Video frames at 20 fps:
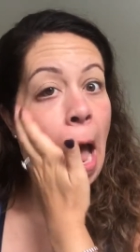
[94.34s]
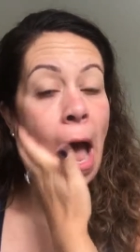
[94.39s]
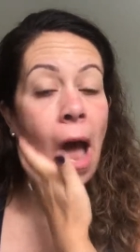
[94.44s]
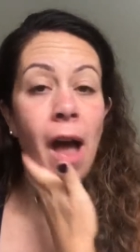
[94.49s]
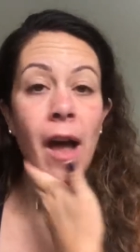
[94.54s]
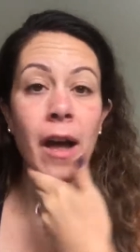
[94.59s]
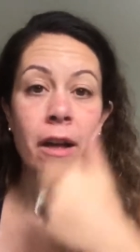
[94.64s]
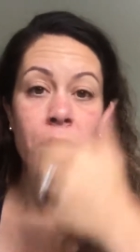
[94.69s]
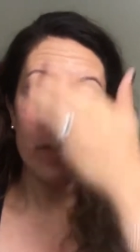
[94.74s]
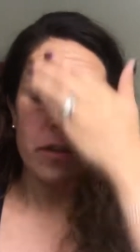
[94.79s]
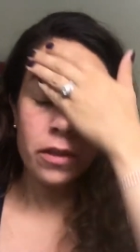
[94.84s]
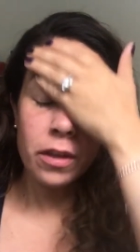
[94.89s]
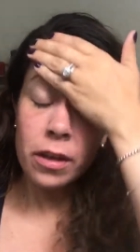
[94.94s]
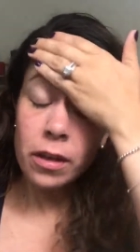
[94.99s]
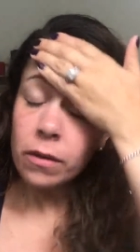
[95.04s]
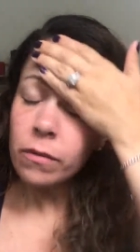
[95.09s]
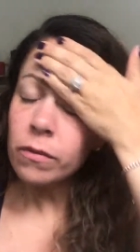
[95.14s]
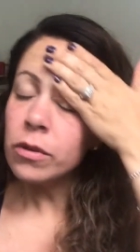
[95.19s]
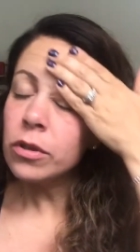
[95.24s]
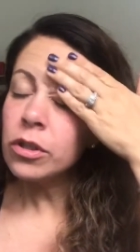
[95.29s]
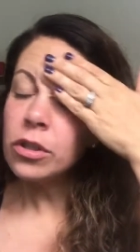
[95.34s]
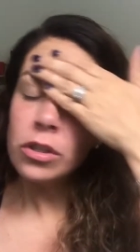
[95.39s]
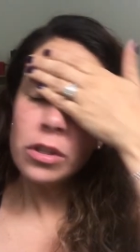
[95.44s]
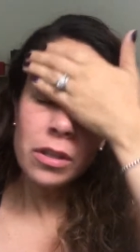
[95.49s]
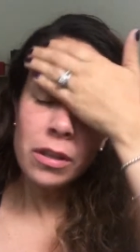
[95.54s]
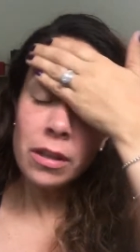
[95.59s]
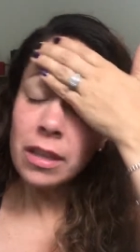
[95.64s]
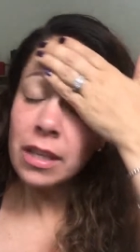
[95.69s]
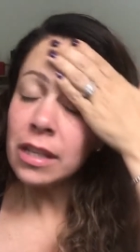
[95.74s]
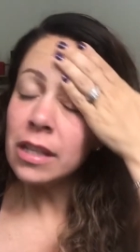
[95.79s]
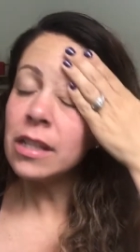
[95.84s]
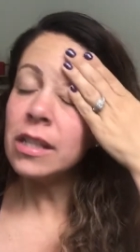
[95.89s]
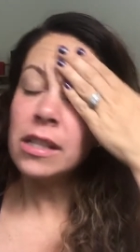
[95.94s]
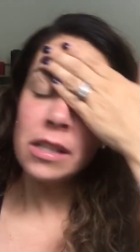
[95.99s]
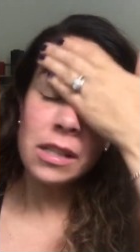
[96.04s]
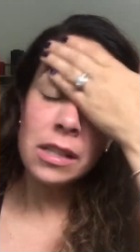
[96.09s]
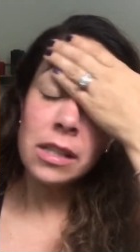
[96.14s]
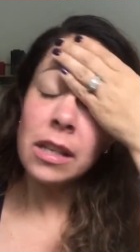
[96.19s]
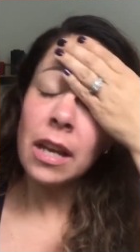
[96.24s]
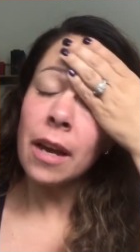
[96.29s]
uh, the
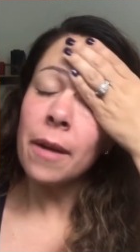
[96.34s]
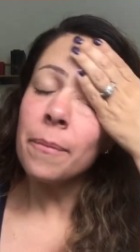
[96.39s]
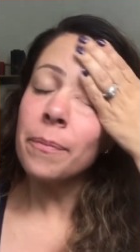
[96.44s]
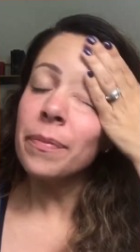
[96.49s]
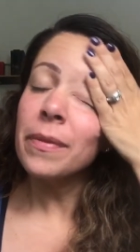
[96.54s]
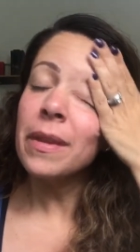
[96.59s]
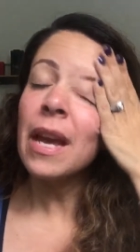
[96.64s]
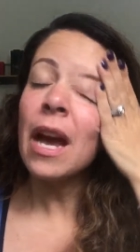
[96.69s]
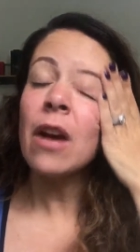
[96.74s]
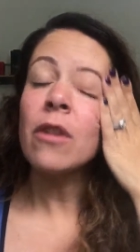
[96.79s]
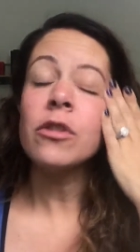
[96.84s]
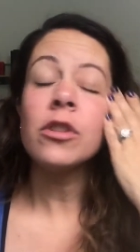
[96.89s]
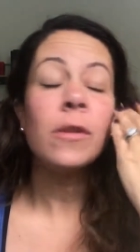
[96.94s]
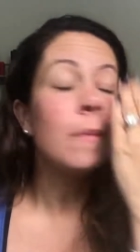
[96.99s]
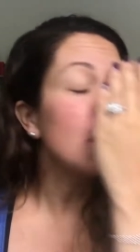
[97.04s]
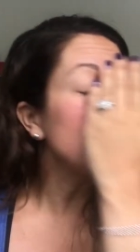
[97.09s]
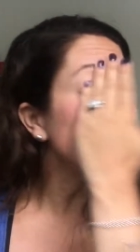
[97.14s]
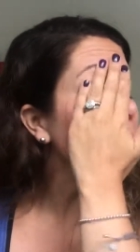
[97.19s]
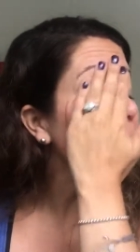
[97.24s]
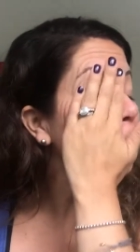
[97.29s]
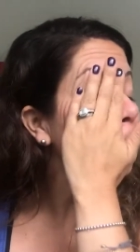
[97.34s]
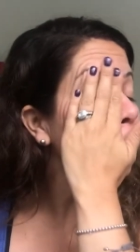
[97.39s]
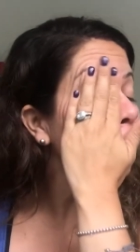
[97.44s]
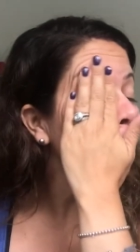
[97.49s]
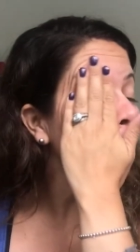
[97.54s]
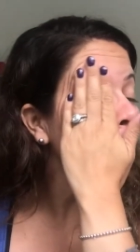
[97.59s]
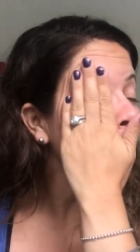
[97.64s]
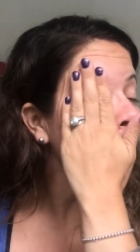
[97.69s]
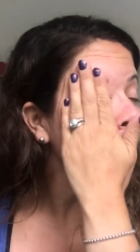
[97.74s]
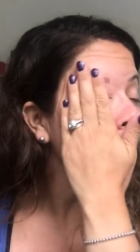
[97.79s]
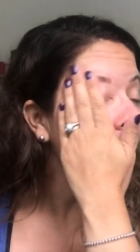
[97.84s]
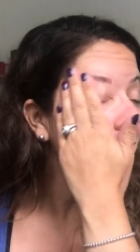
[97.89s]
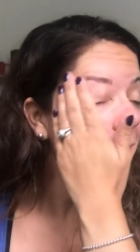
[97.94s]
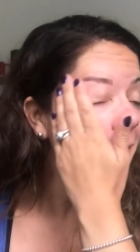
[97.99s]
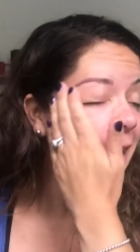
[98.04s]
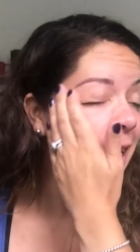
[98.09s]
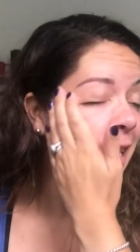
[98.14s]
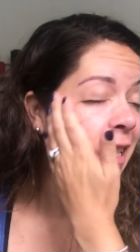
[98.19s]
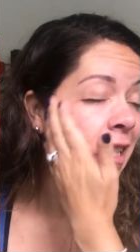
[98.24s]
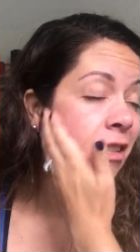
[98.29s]
this um, Countermatch is literally like
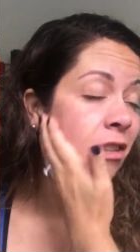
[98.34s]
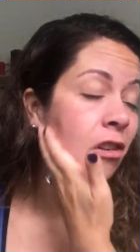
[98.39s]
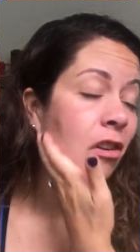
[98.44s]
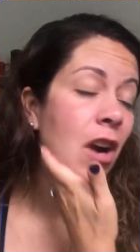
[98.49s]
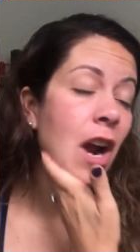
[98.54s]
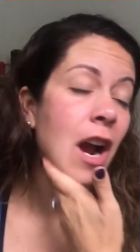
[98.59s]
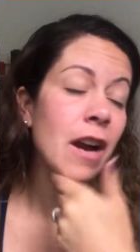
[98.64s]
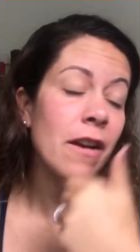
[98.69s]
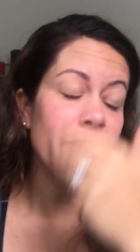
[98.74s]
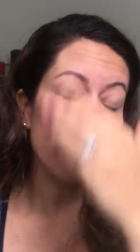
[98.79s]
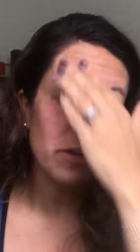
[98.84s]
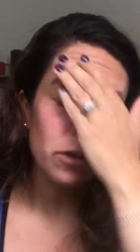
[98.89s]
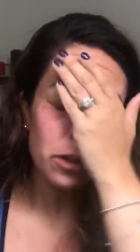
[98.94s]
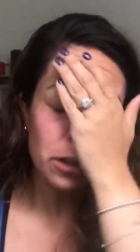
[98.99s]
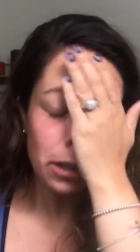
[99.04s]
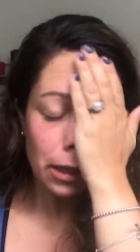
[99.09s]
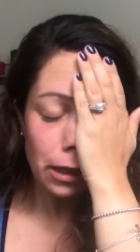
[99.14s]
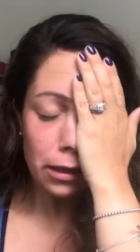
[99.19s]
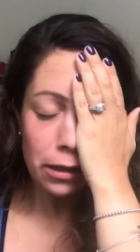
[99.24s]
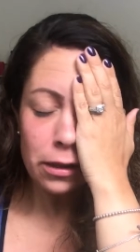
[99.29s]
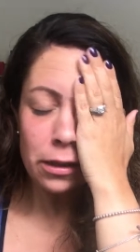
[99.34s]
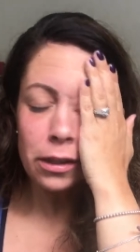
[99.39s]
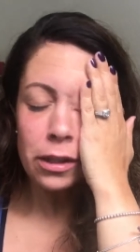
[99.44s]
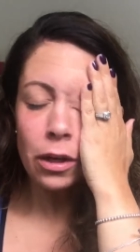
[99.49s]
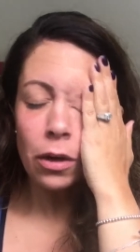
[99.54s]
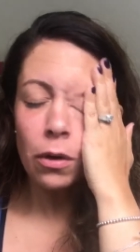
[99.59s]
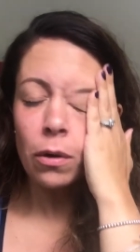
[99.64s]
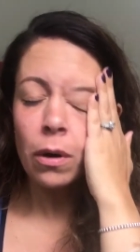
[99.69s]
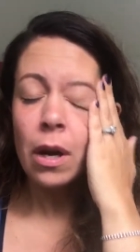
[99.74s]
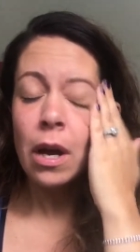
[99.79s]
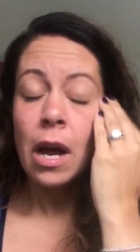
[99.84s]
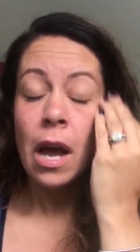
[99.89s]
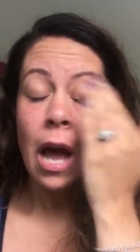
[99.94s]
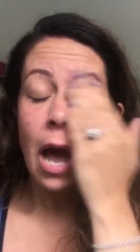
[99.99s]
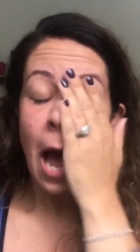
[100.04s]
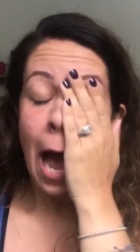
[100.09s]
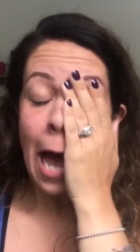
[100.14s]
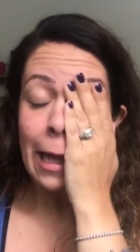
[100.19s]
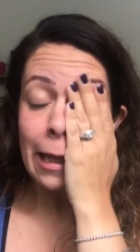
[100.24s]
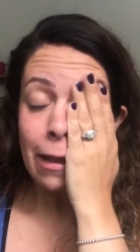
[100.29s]
crack for your skin. So
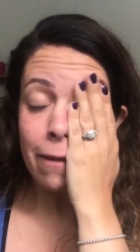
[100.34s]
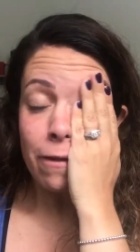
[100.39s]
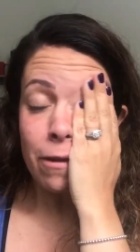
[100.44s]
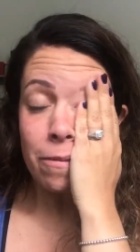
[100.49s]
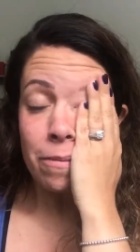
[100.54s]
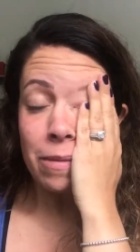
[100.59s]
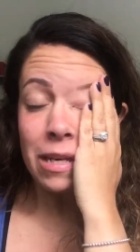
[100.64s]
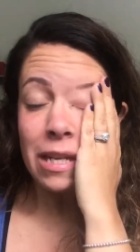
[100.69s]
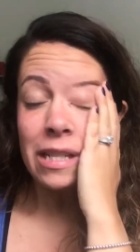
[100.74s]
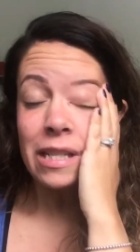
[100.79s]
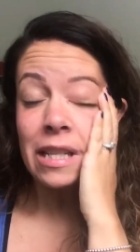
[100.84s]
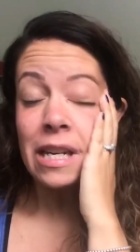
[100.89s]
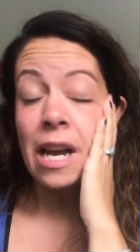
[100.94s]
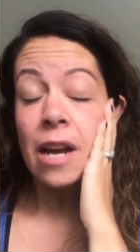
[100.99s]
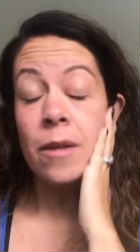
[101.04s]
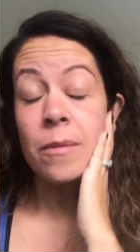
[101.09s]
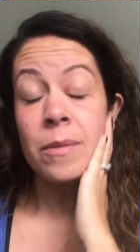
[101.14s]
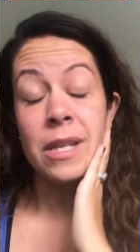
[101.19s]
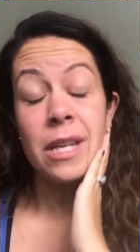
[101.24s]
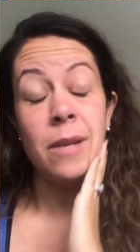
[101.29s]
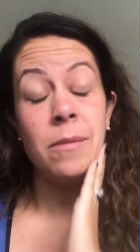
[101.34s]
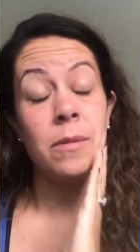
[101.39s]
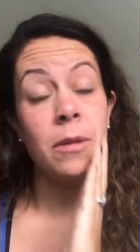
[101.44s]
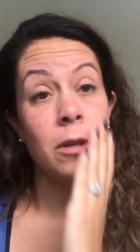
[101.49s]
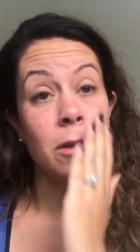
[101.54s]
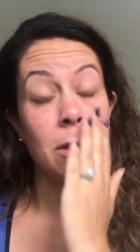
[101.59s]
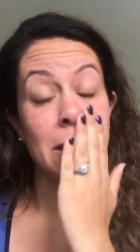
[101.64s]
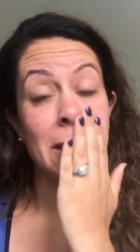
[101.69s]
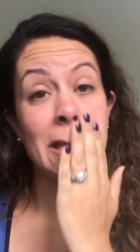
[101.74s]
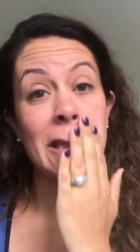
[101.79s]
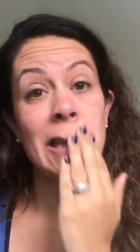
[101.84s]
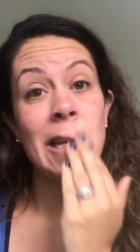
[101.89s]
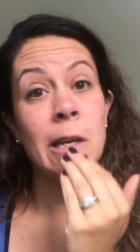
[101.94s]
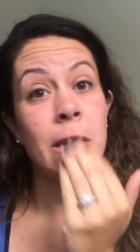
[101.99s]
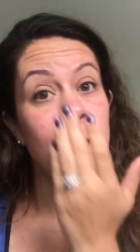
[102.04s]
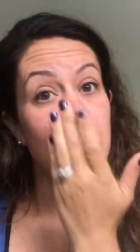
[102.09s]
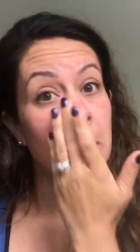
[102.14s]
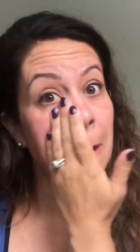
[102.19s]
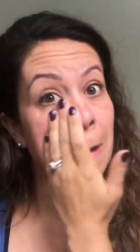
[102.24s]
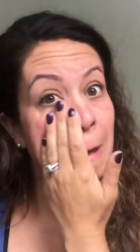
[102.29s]
I love it because it helps keep your
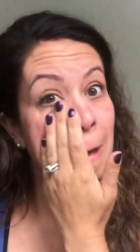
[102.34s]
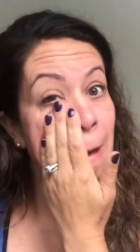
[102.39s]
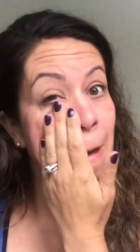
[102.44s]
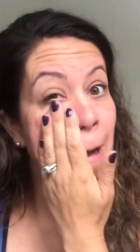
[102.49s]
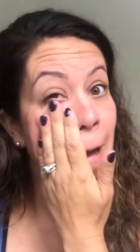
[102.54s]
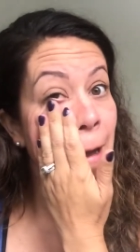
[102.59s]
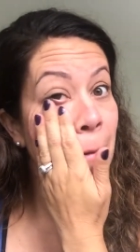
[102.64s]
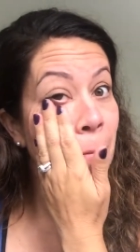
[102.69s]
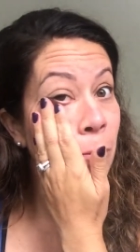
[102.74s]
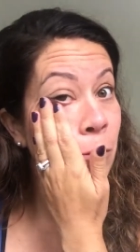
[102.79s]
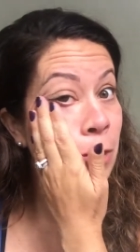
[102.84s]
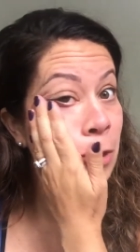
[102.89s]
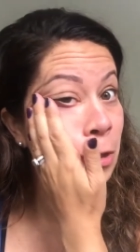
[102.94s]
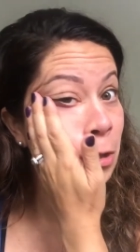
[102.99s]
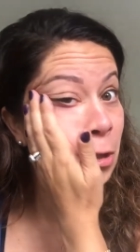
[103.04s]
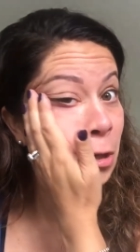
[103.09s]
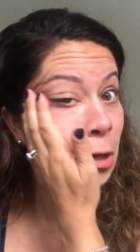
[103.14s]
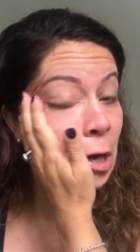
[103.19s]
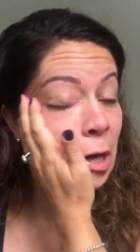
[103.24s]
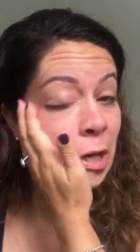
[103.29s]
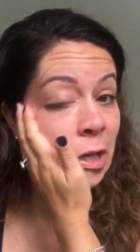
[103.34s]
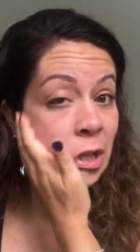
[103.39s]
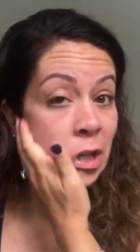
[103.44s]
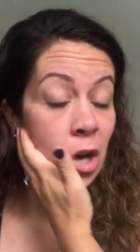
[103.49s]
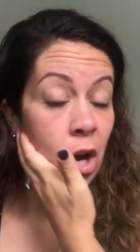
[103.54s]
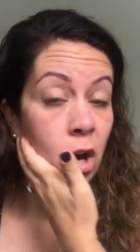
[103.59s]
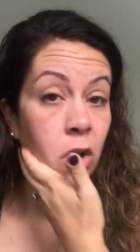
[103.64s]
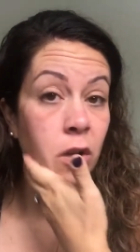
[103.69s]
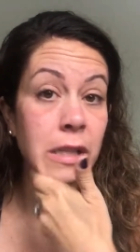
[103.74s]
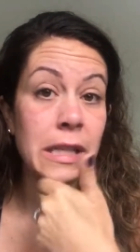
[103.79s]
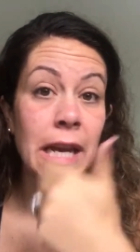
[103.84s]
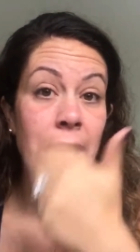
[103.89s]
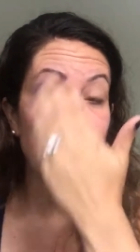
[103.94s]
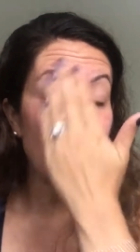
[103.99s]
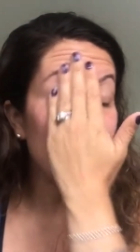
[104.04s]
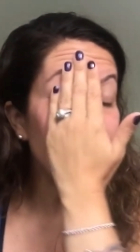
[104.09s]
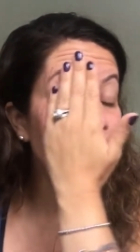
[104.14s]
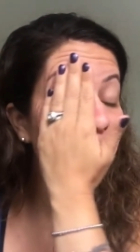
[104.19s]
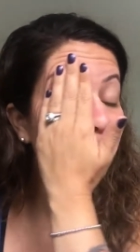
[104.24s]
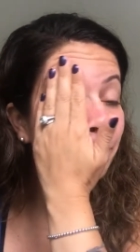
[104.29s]
skin uh, moisturized all
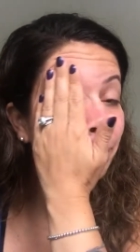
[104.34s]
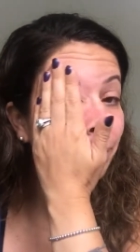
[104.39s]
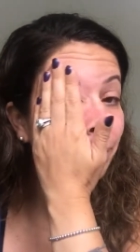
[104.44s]
day,